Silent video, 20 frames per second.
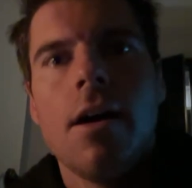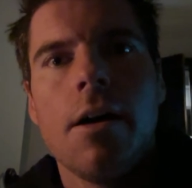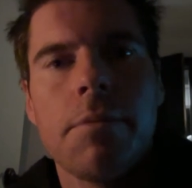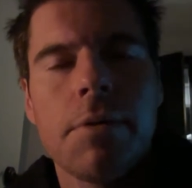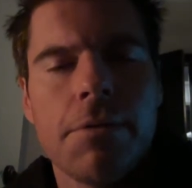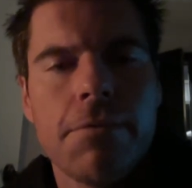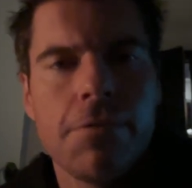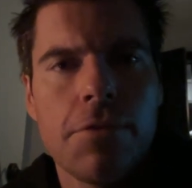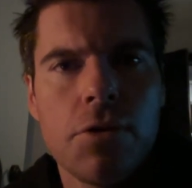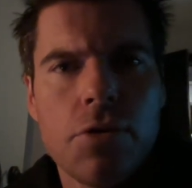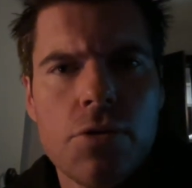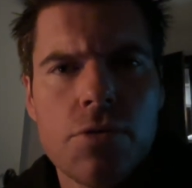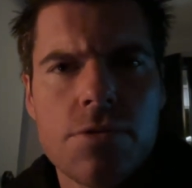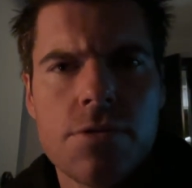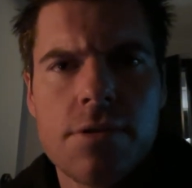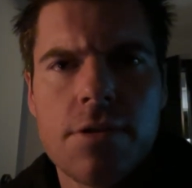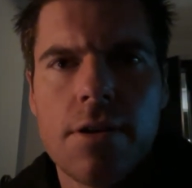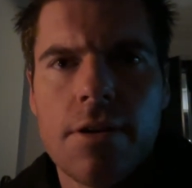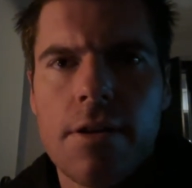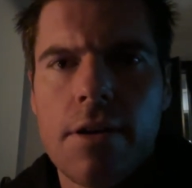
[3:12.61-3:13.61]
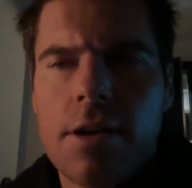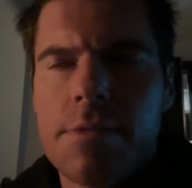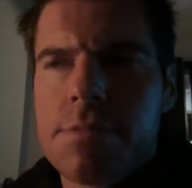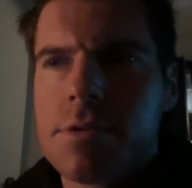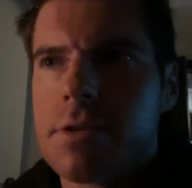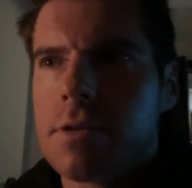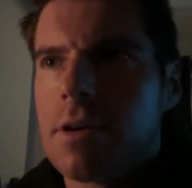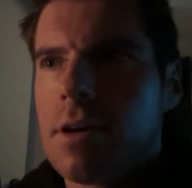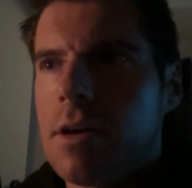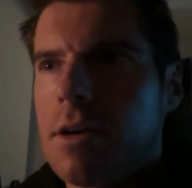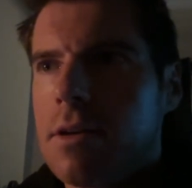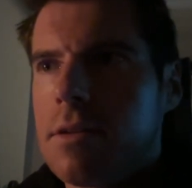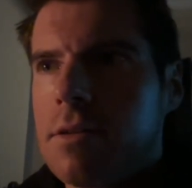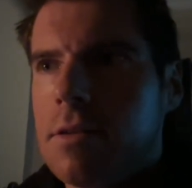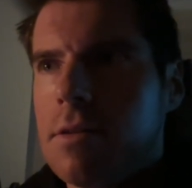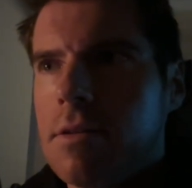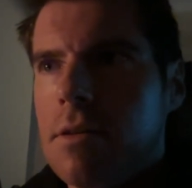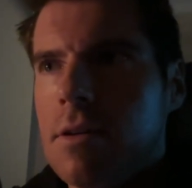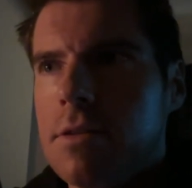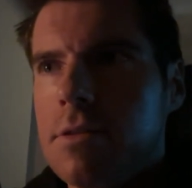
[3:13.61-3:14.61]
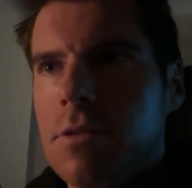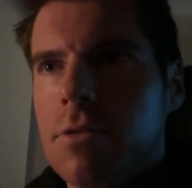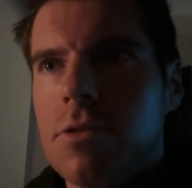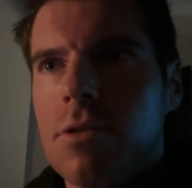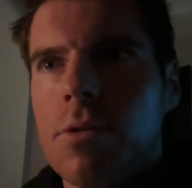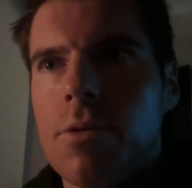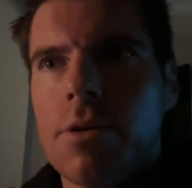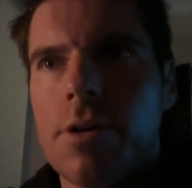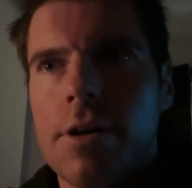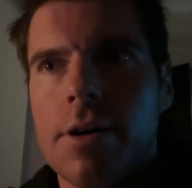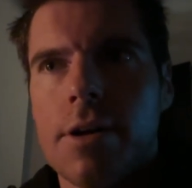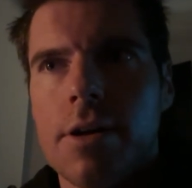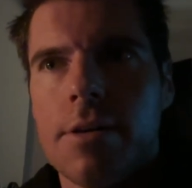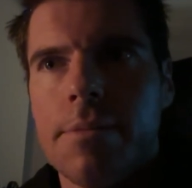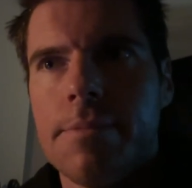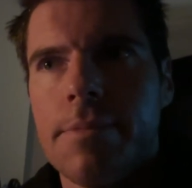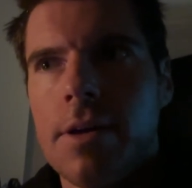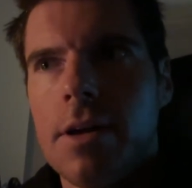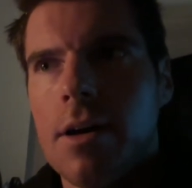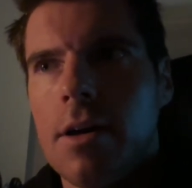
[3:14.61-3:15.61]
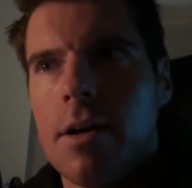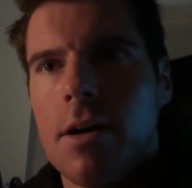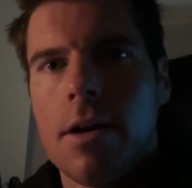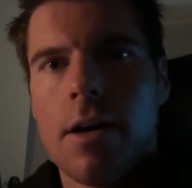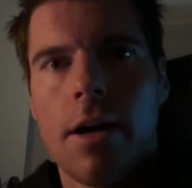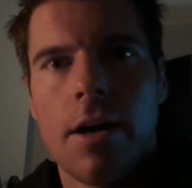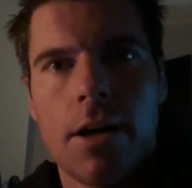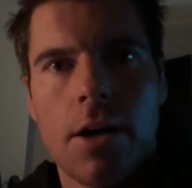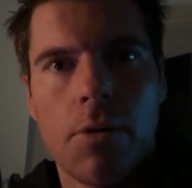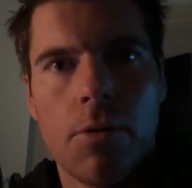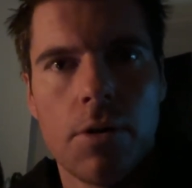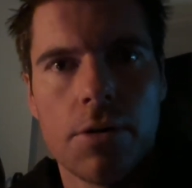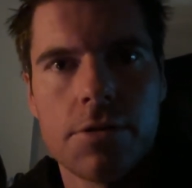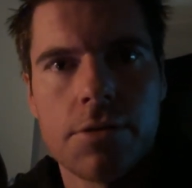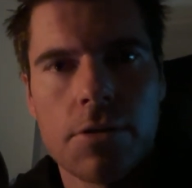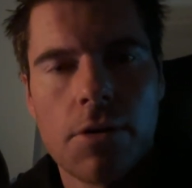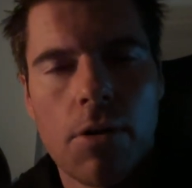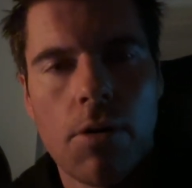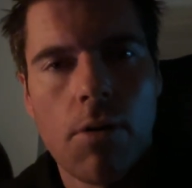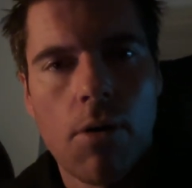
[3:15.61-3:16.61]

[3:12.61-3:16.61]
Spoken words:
I'm confused, I'm scared, I don't know where I am, and I want to go